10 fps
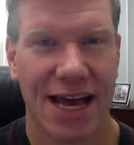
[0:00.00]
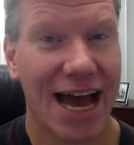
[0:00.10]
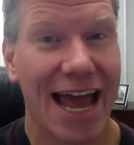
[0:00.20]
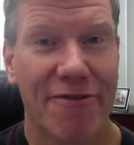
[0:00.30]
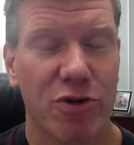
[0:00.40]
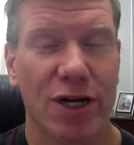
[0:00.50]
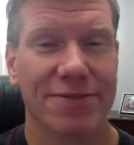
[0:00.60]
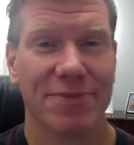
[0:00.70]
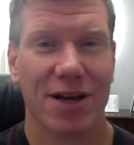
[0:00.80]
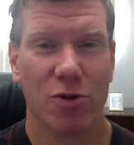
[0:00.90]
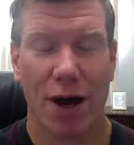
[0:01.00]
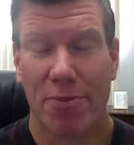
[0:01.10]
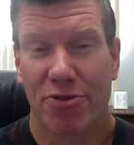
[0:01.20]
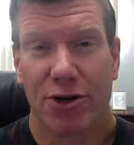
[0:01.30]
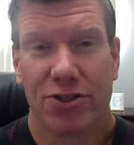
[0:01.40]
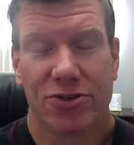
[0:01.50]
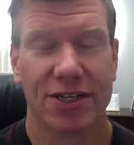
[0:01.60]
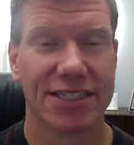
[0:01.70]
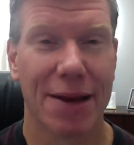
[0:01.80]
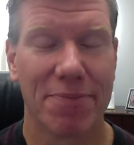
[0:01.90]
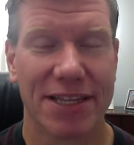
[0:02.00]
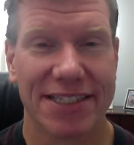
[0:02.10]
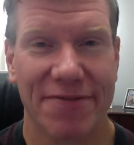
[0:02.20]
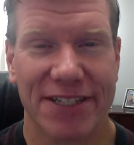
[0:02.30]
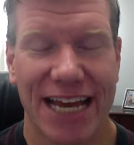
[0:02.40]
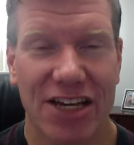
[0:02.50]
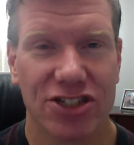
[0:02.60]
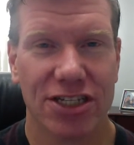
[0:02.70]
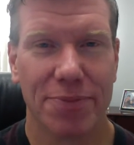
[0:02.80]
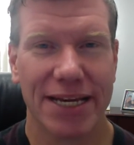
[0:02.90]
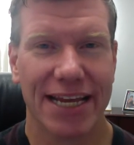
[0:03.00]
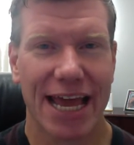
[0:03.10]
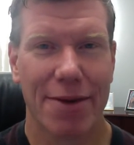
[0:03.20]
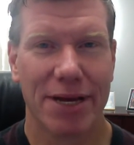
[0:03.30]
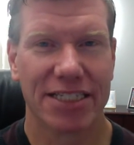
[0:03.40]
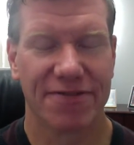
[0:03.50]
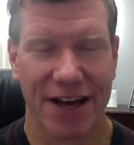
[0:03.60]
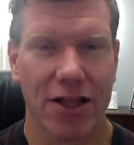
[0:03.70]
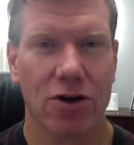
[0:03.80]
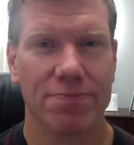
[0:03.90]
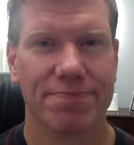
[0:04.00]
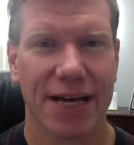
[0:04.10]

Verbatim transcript: Hi, everyone. Well, I'm thrilled to accept this invitation to be an AMS Fellow.